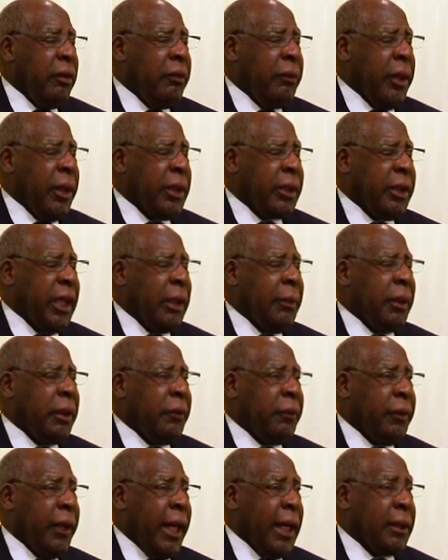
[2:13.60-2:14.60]
very excited about
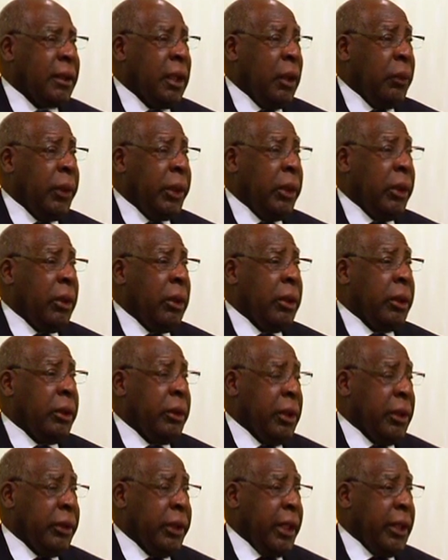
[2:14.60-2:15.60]
the fact that we are an
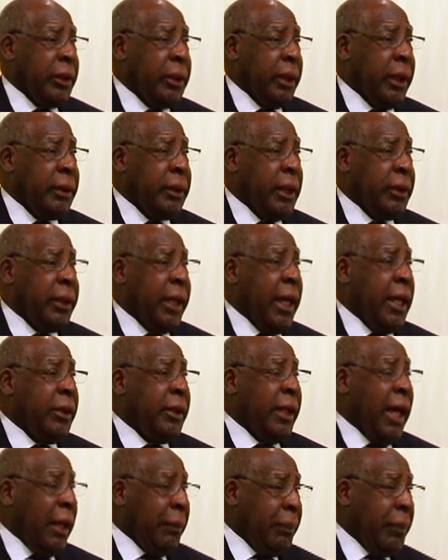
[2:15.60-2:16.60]
organization that just
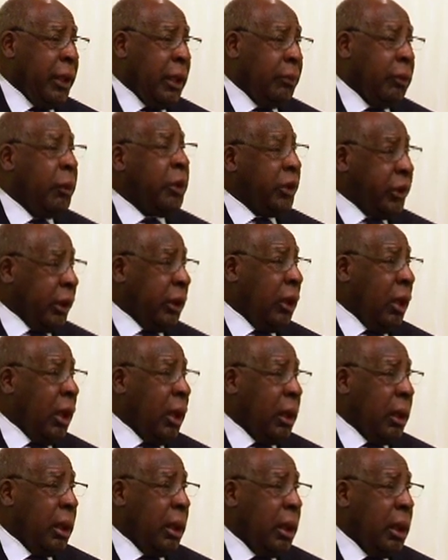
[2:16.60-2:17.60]
has not been, but we still
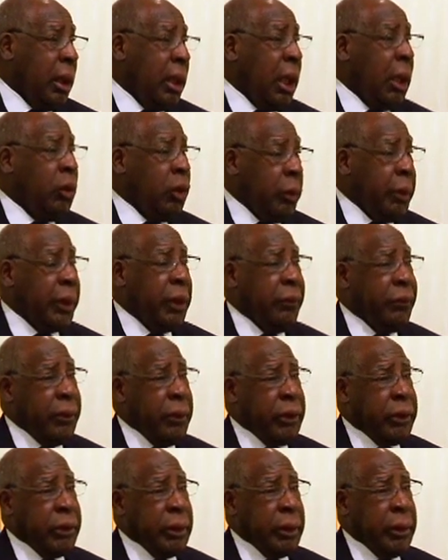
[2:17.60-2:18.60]
are, and will be in the
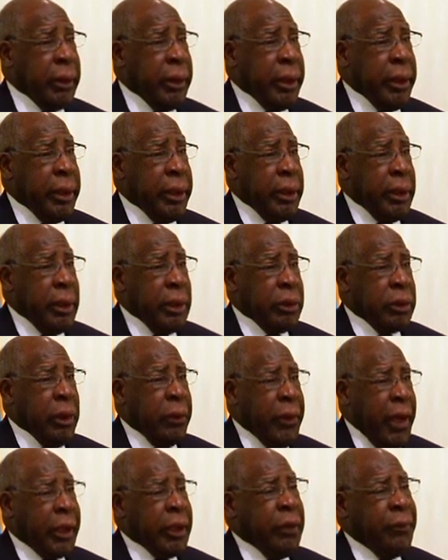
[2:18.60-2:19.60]
future.
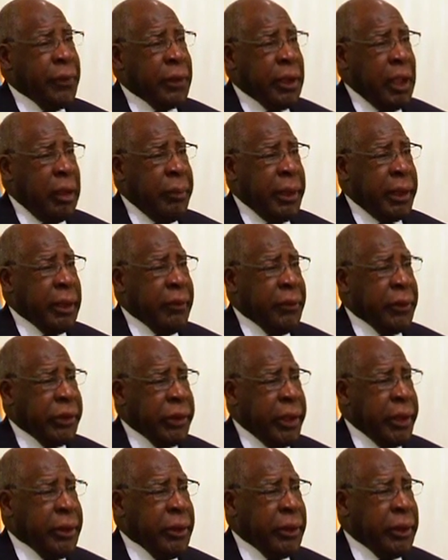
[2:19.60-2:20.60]
So thank you for coming and for
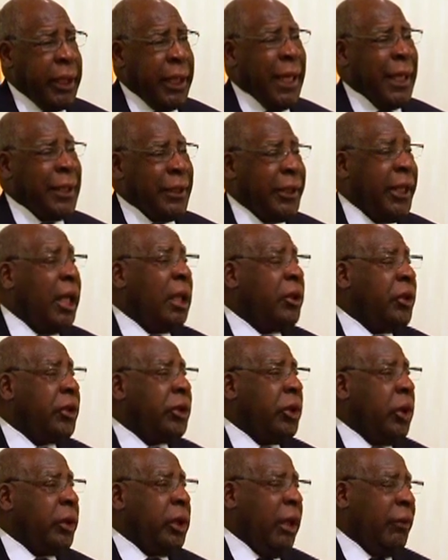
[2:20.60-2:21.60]
sharing this day, and tell the
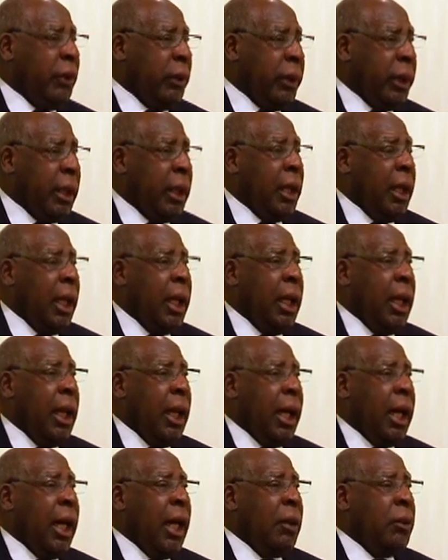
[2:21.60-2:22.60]
story everywhere.
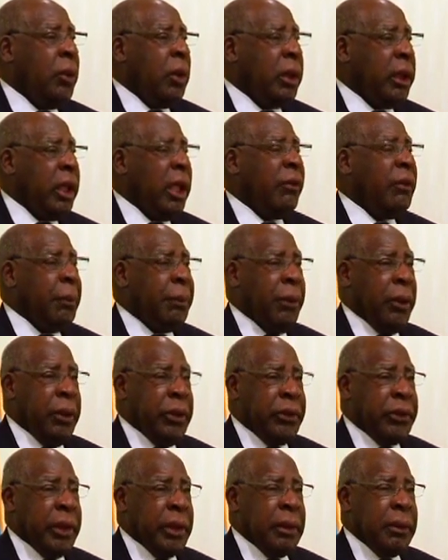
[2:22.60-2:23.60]
I want every
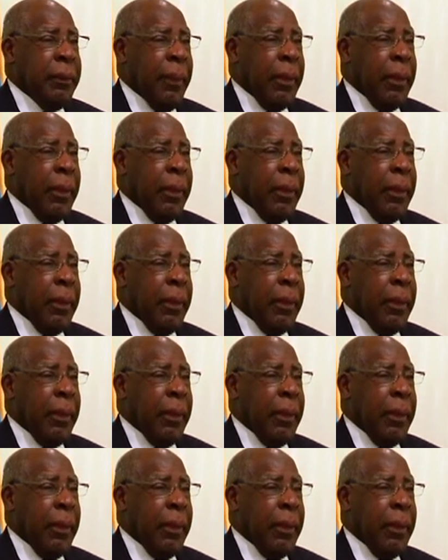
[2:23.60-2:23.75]
person